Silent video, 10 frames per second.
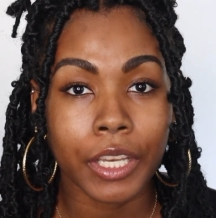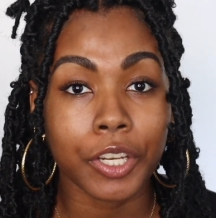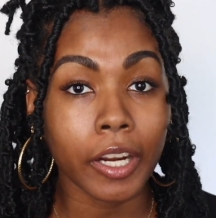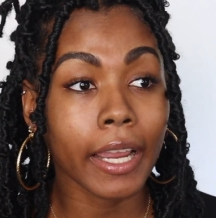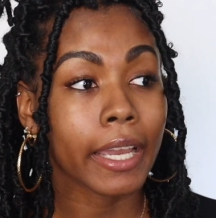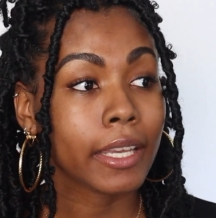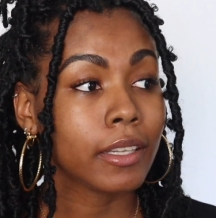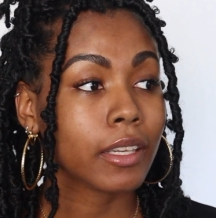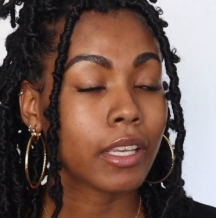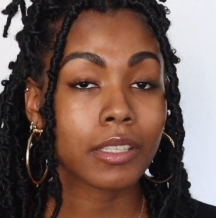Your
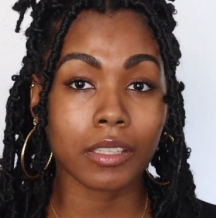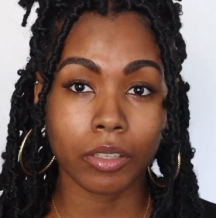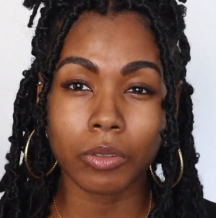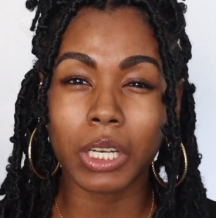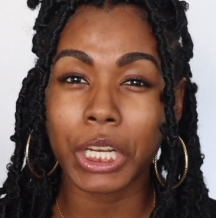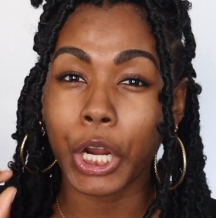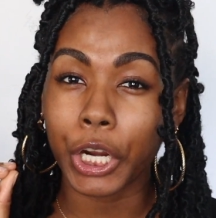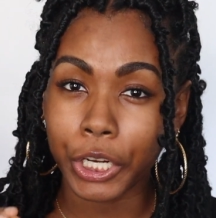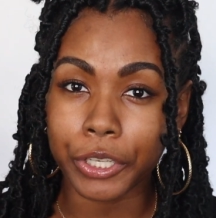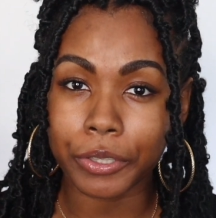head is still gonna
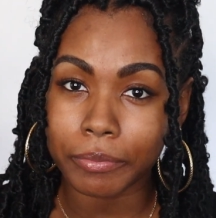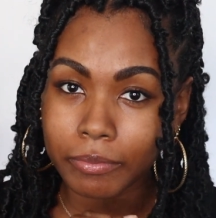hurt,